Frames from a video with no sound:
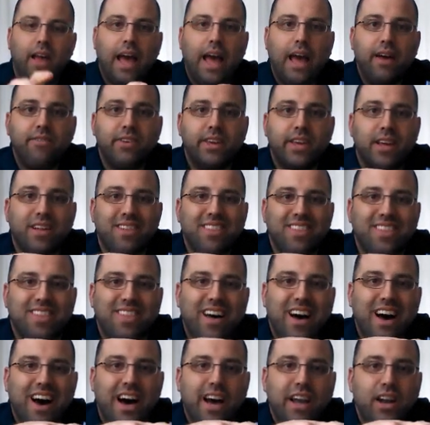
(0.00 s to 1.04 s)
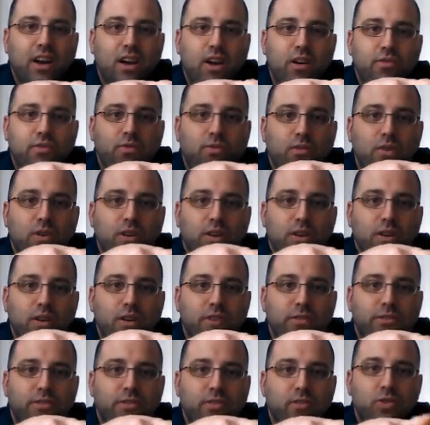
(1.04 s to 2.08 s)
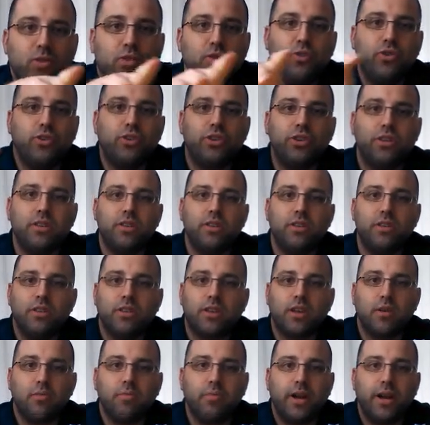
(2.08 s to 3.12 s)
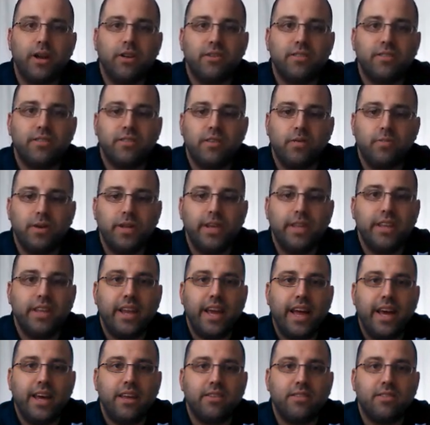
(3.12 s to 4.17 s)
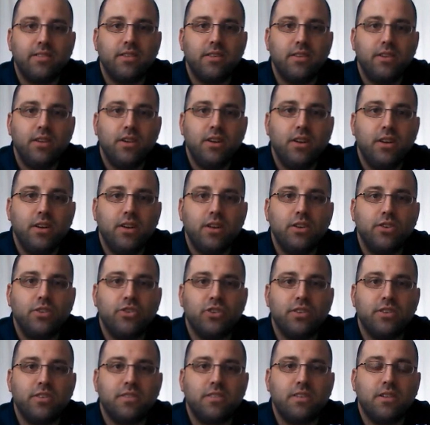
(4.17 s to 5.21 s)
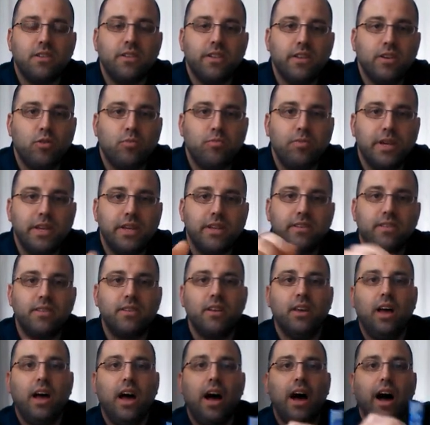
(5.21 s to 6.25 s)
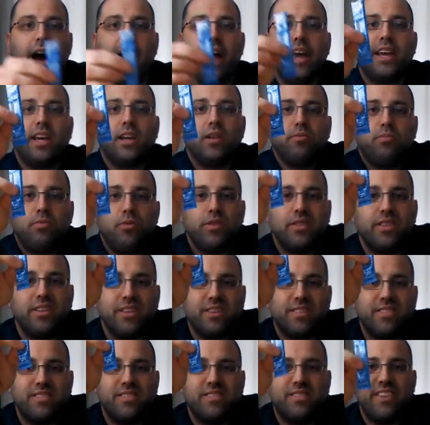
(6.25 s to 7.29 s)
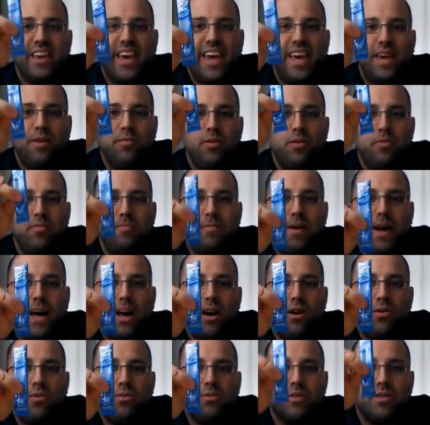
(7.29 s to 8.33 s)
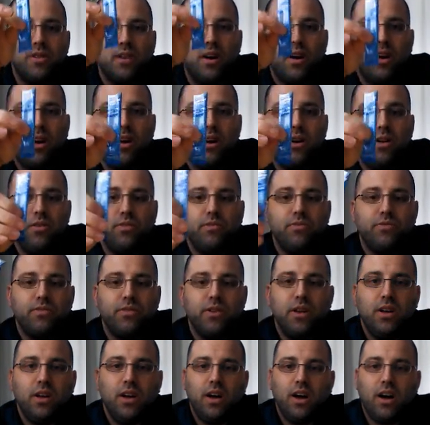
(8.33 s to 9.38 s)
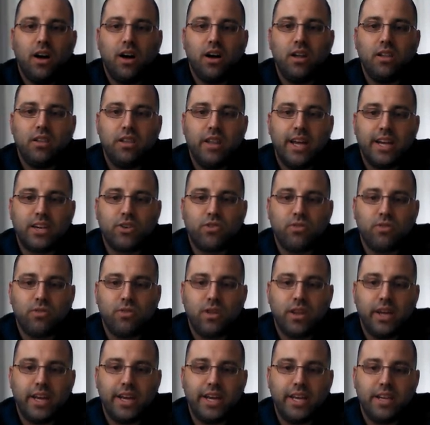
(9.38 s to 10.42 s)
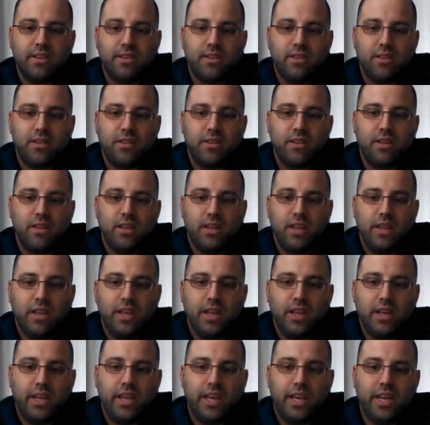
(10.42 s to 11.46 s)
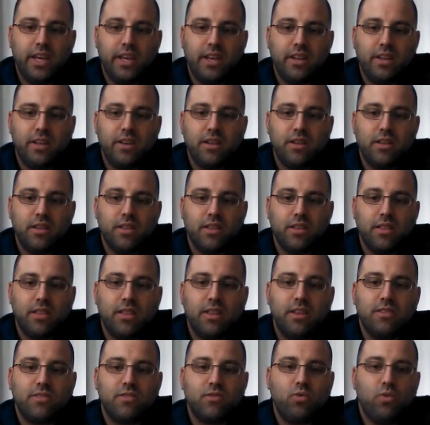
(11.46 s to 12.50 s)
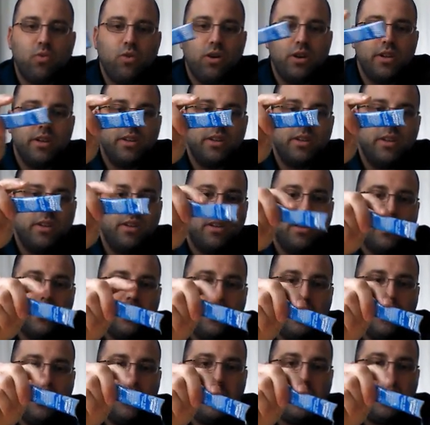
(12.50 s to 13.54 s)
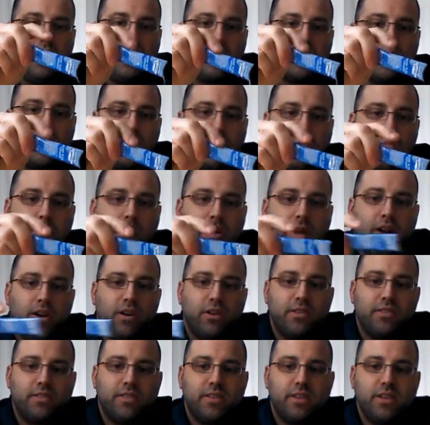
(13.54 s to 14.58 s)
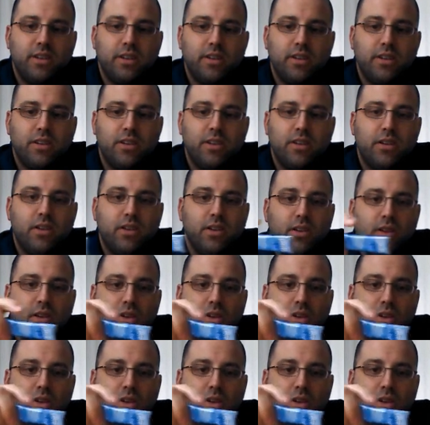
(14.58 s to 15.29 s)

having a lot of solution compared to somebody that has just a little bit. I can put the same amount of electrolyte in this one in comparison